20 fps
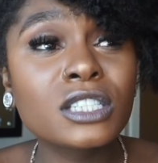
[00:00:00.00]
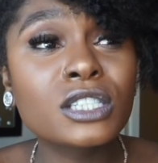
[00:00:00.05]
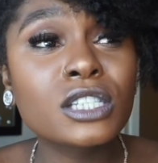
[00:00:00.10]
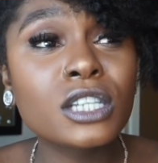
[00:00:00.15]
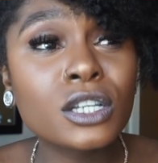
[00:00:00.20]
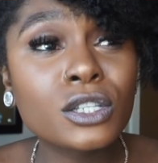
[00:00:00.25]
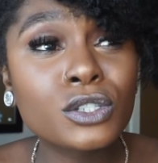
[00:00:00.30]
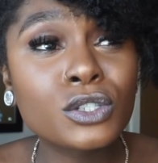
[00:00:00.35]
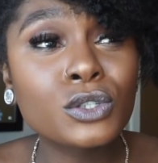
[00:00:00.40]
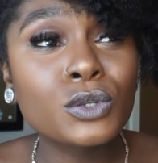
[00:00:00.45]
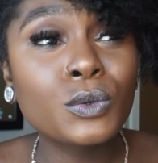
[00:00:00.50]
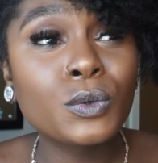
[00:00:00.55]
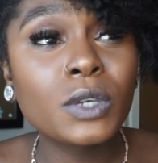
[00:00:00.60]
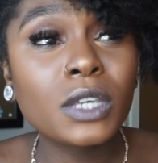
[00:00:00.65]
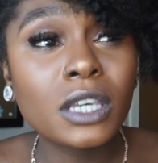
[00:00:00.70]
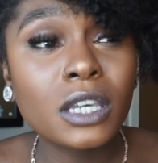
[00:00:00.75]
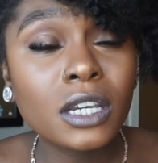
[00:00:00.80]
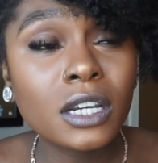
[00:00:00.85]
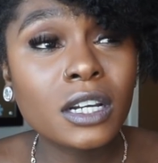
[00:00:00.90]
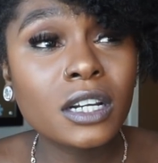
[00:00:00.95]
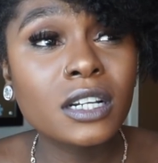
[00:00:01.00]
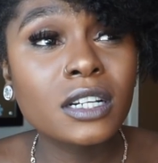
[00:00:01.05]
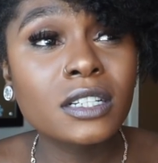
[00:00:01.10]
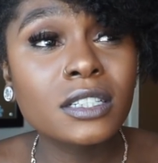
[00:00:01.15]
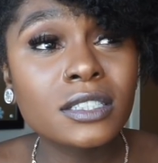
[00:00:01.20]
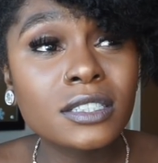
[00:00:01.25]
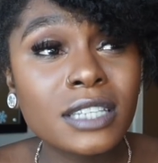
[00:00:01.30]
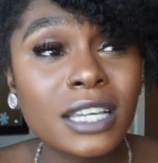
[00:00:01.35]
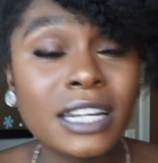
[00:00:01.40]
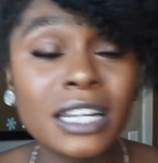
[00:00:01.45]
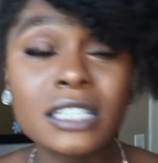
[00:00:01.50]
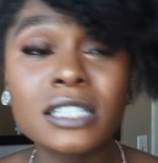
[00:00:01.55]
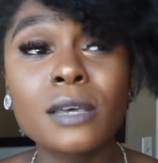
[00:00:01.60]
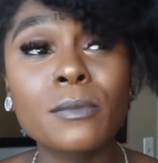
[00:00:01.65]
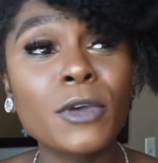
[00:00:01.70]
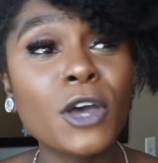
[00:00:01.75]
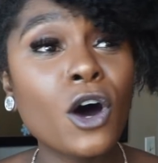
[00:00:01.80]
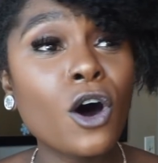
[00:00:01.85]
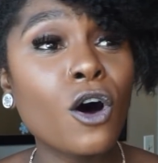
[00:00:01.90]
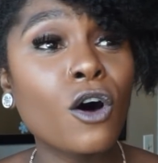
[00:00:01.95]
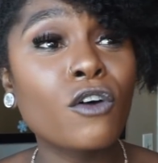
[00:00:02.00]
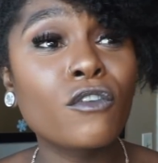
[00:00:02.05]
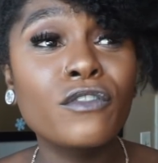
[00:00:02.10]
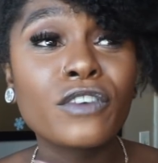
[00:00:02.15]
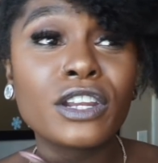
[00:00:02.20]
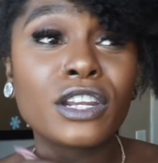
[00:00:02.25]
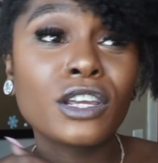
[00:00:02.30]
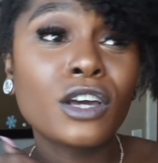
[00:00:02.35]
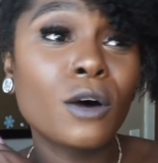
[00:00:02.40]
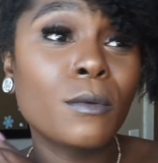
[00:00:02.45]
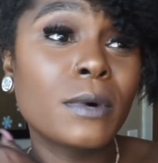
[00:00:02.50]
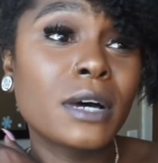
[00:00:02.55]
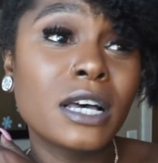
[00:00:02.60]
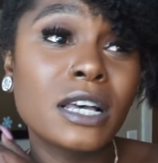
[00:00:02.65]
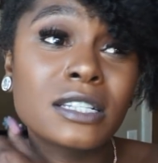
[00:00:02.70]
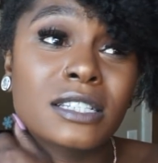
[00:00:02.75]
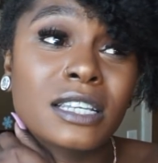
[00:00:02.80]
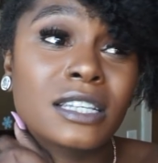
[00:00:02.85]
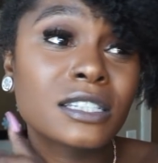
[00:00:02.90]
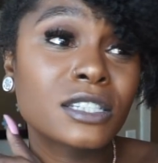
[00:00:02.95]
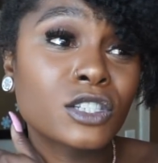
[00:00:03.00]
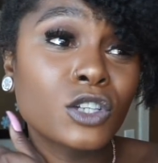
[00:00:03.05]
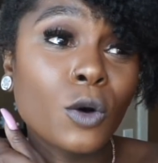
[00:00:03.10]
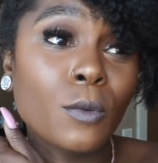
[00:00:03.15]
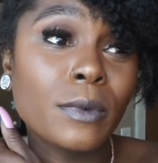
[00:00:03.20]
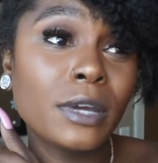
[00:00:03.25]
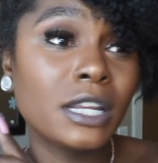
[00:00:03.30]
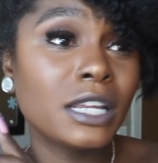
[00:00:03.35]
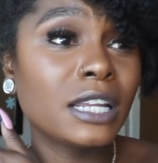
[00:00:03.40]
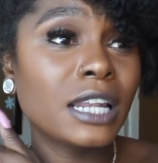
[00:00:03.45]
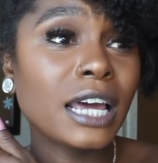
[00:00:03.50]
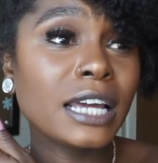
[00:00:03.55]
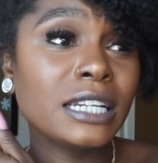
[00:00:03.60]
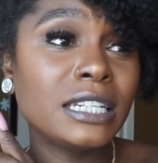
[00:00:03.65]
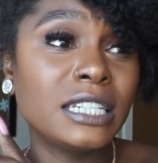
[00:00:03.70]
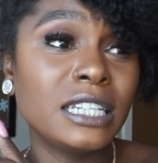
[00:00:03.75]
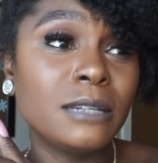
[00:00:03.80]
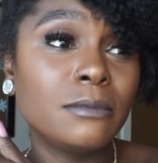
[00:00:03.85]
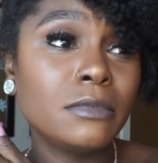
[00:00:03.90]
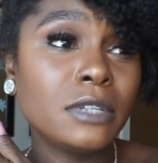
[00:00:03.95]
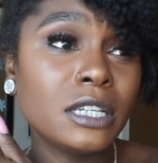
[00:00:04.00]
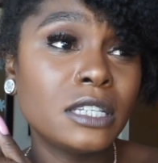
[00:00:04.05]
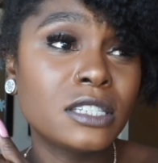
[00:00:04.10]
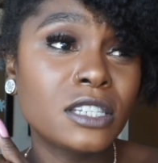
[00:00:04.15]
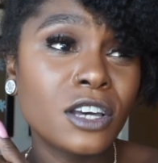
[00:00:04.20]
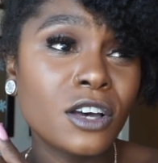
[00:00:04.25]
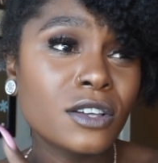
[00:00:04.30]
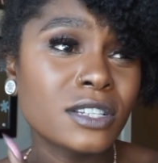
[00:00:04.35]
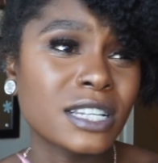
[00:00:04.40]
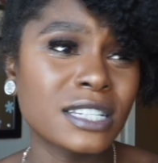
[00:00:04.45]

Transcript: took 2 years. And this can be a whole video because it's so many like deep details.